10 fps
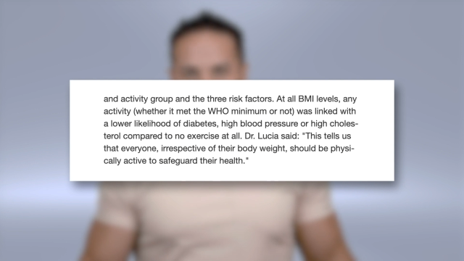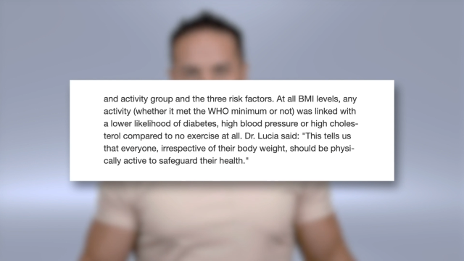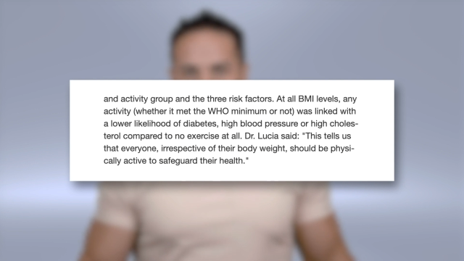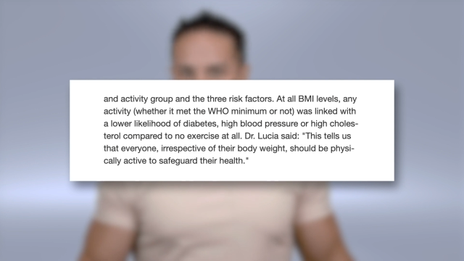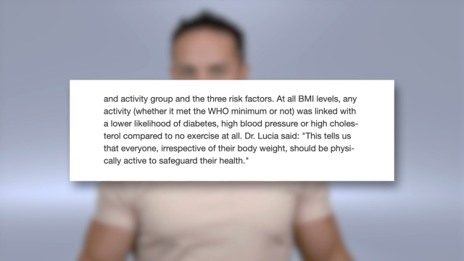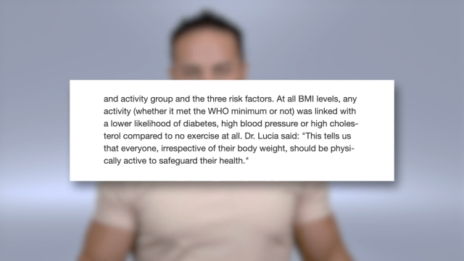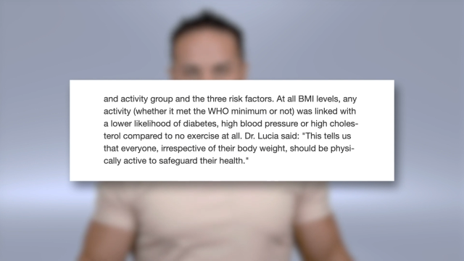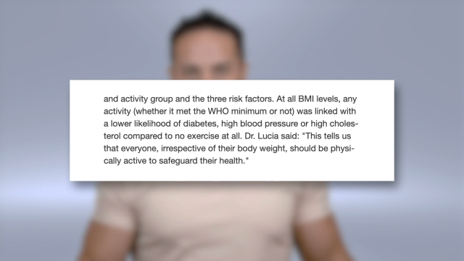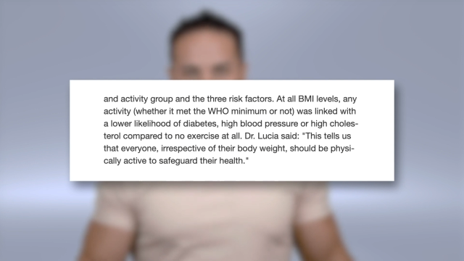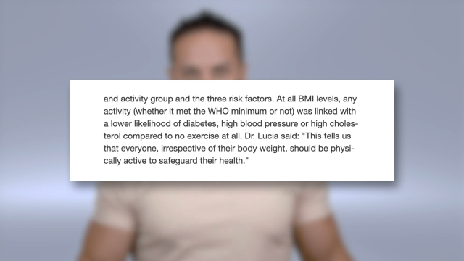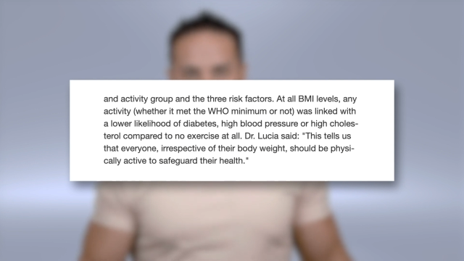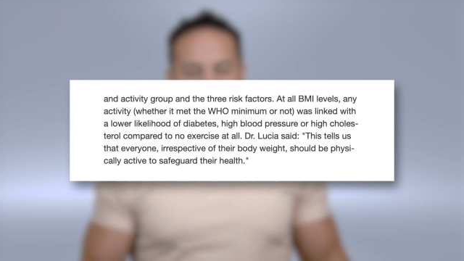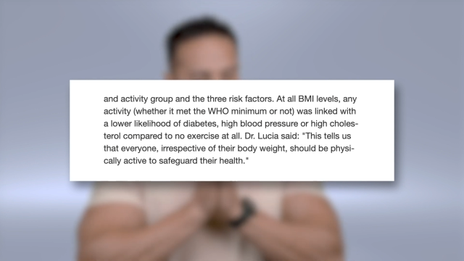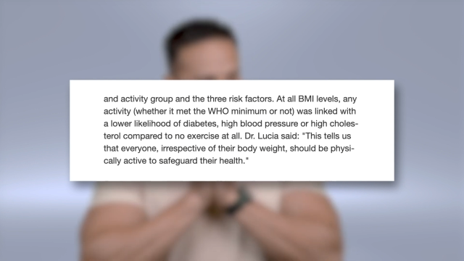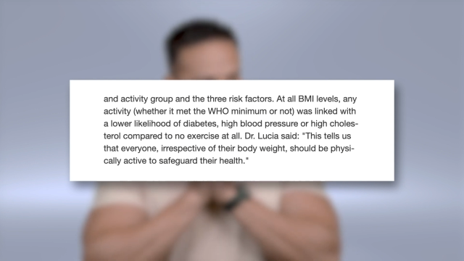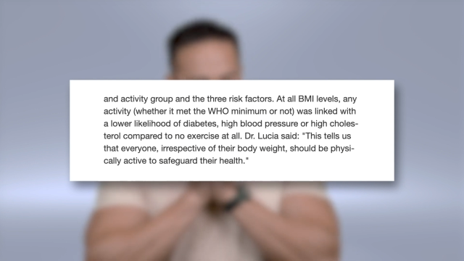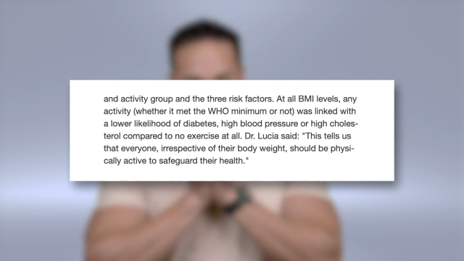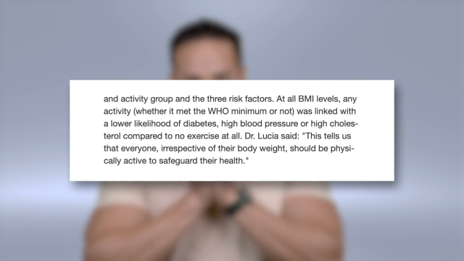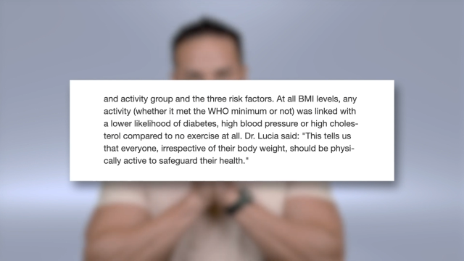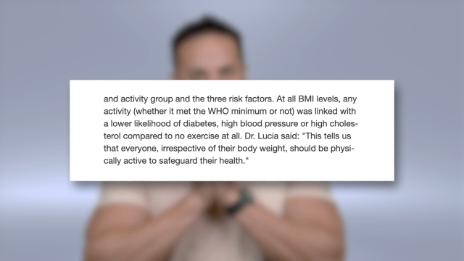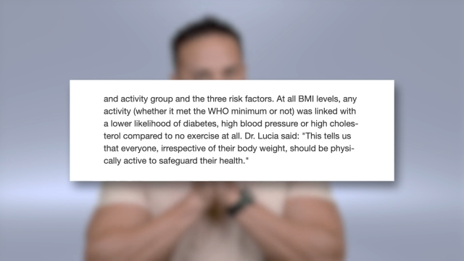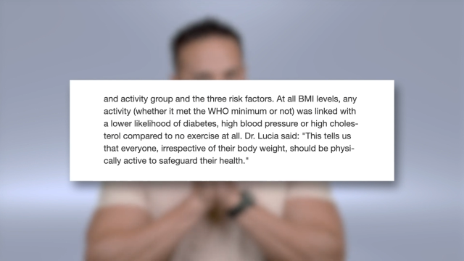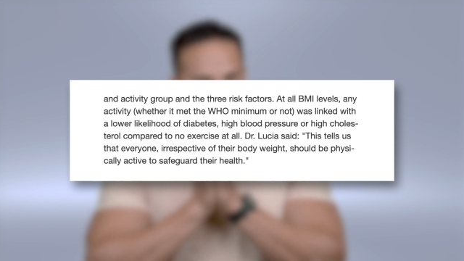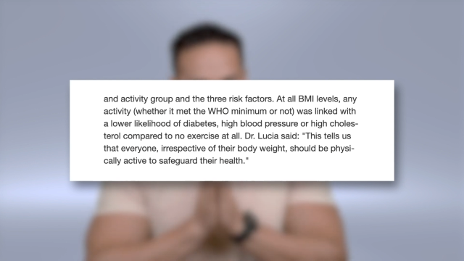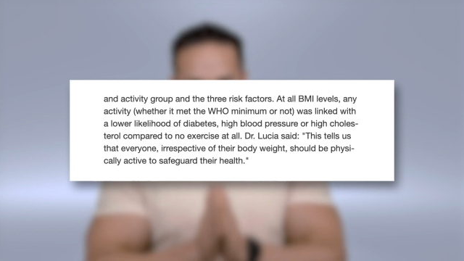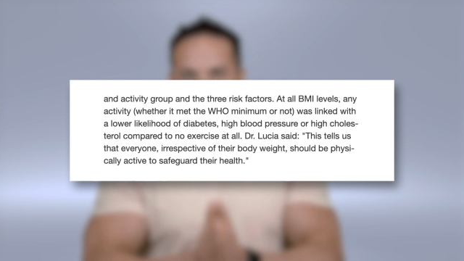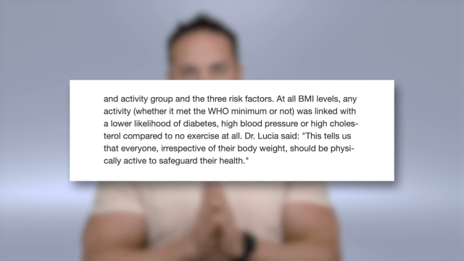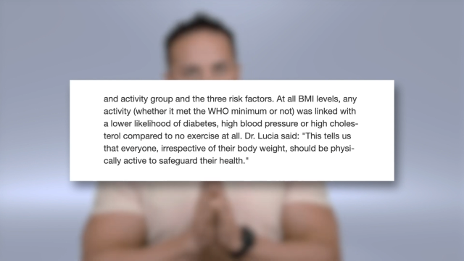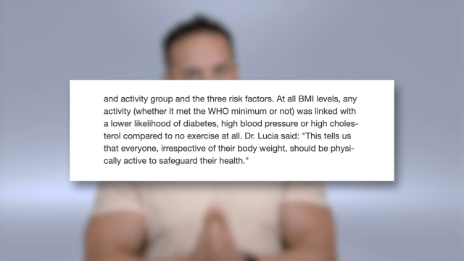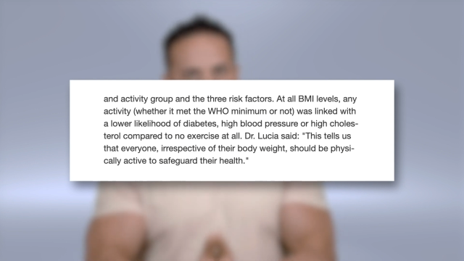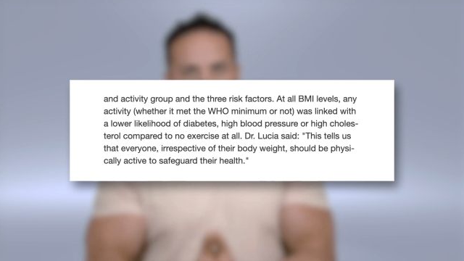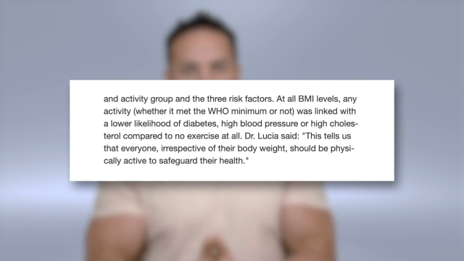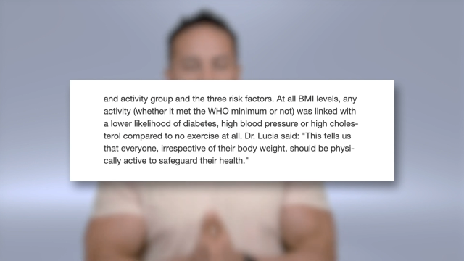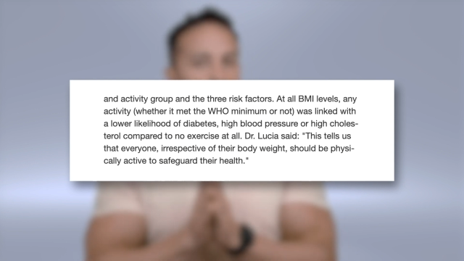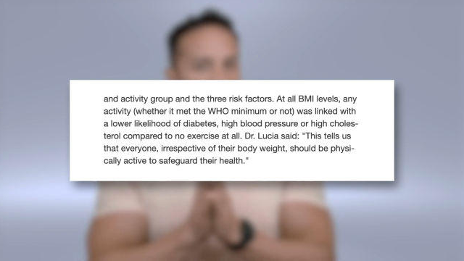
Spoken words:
(no speaker visible)